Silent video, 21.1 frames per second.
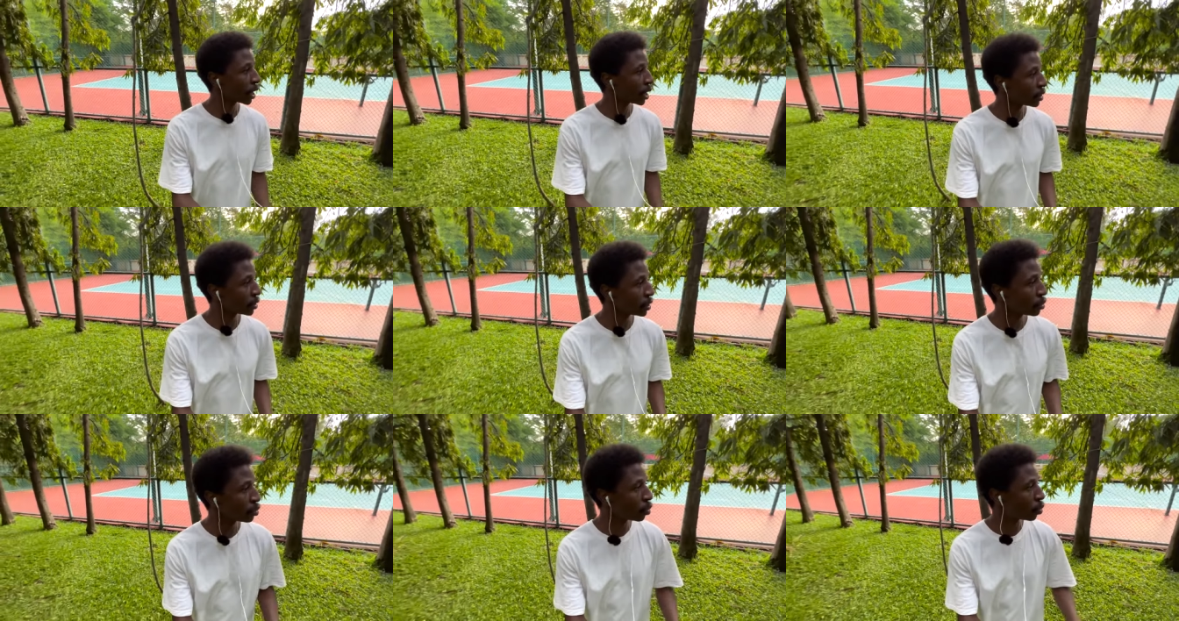I
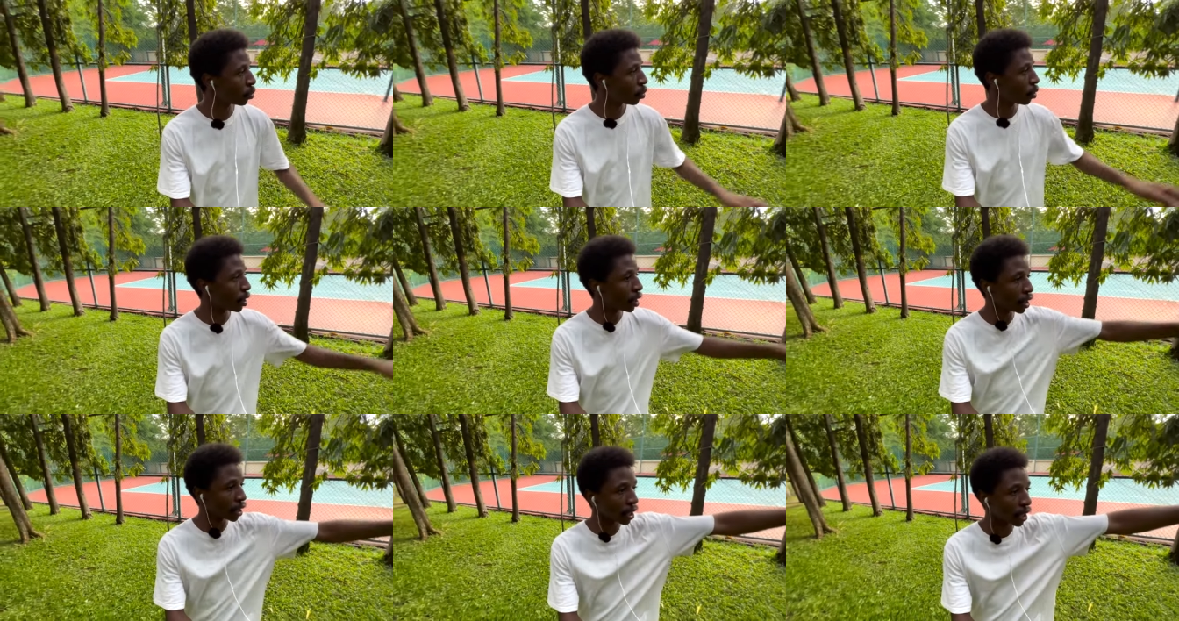think we'll
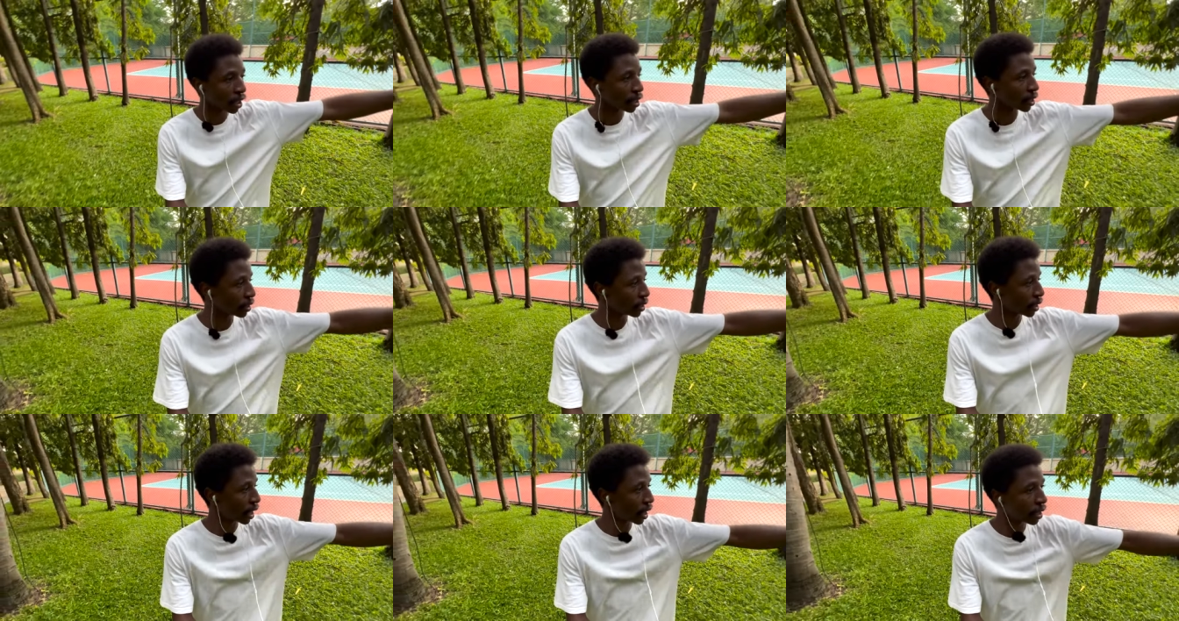walk
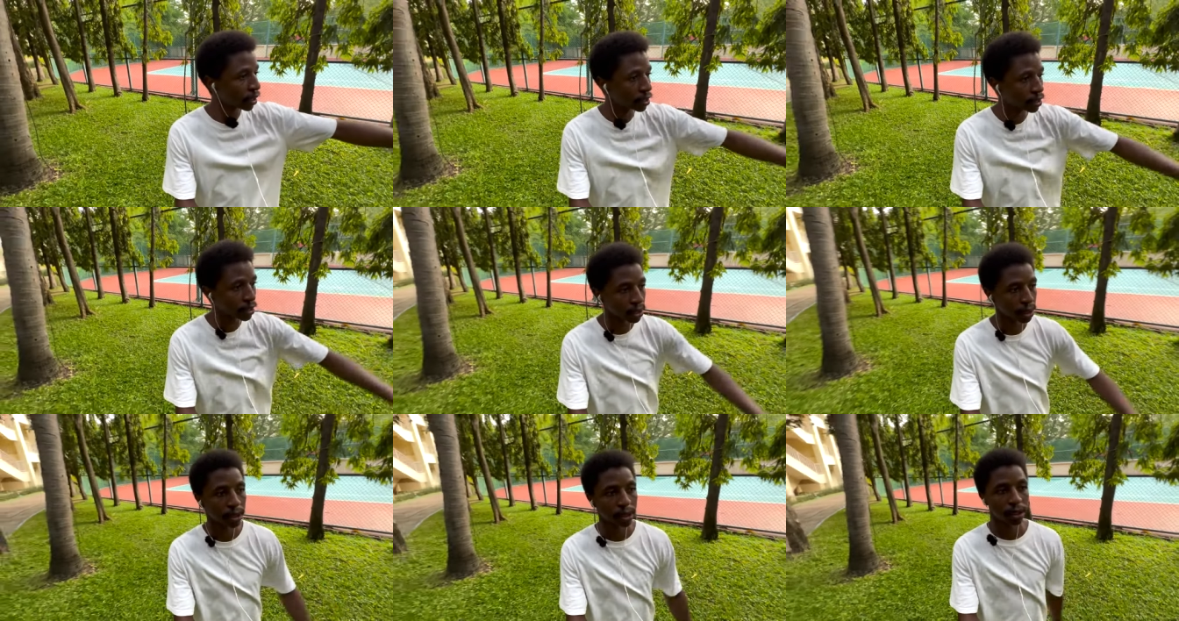like that.
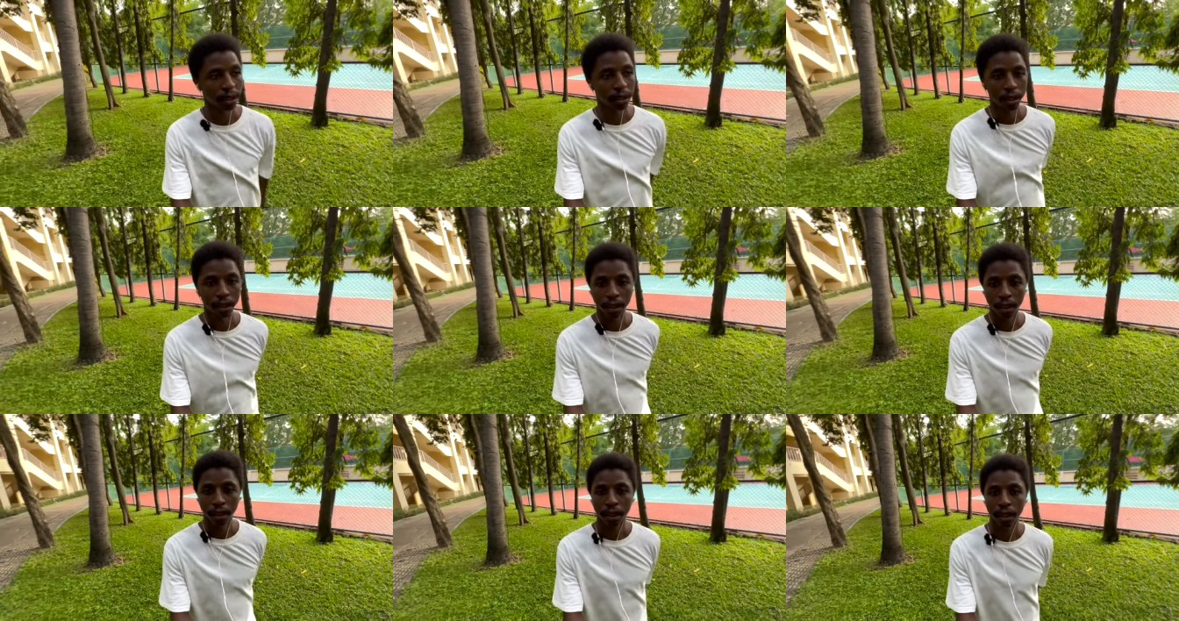
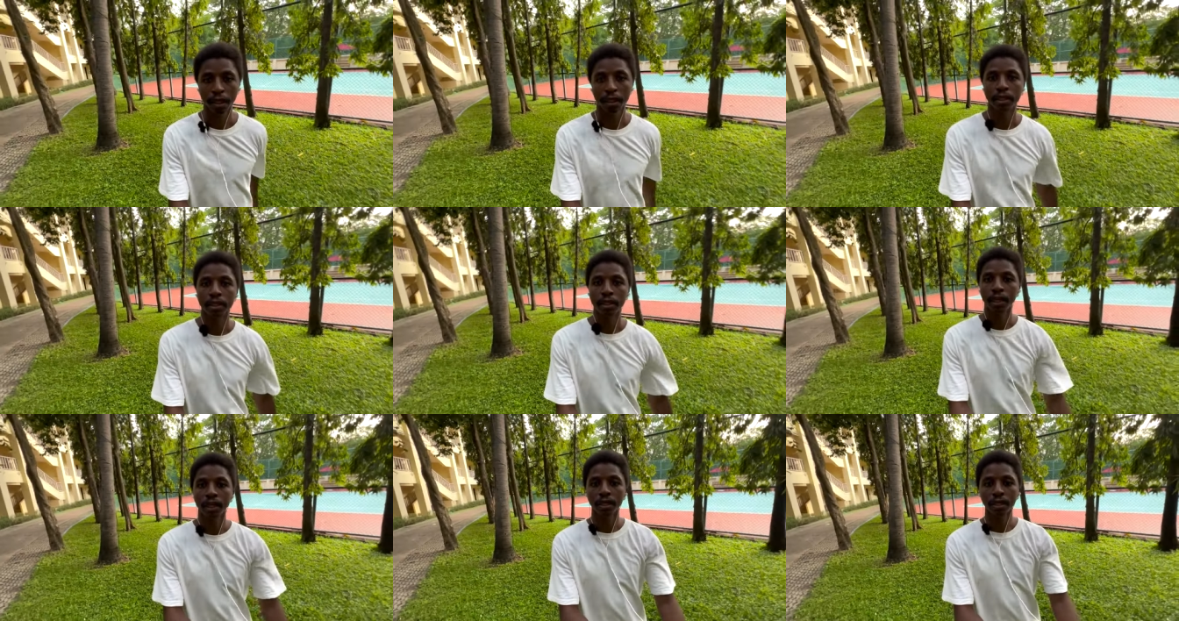
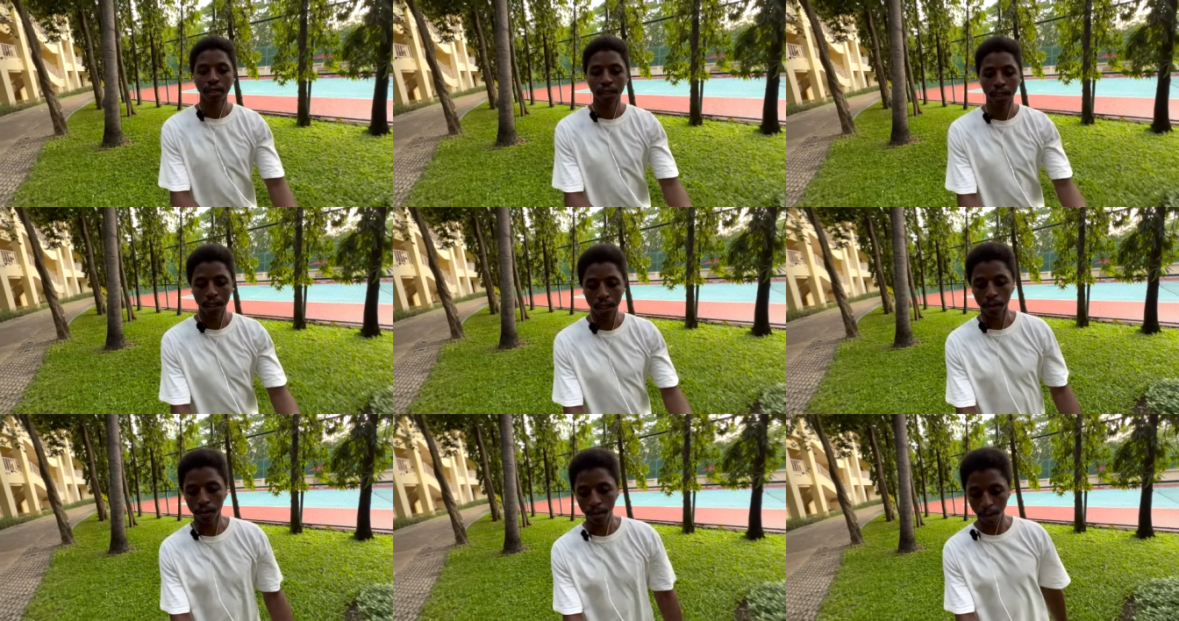Instead, it's
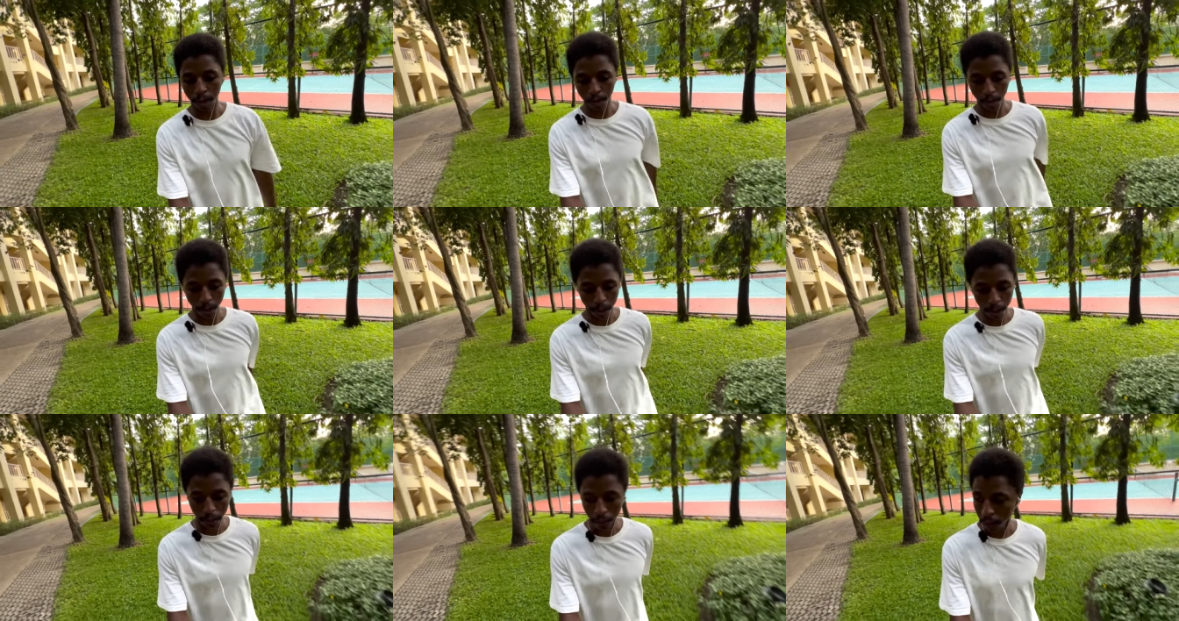a little bit
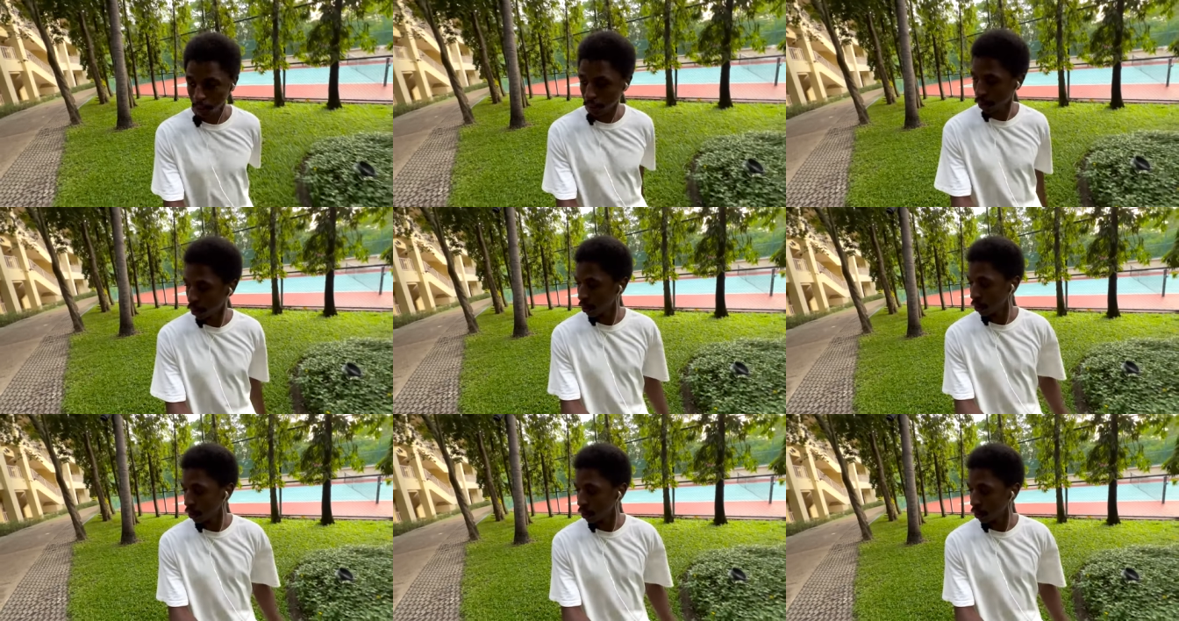better.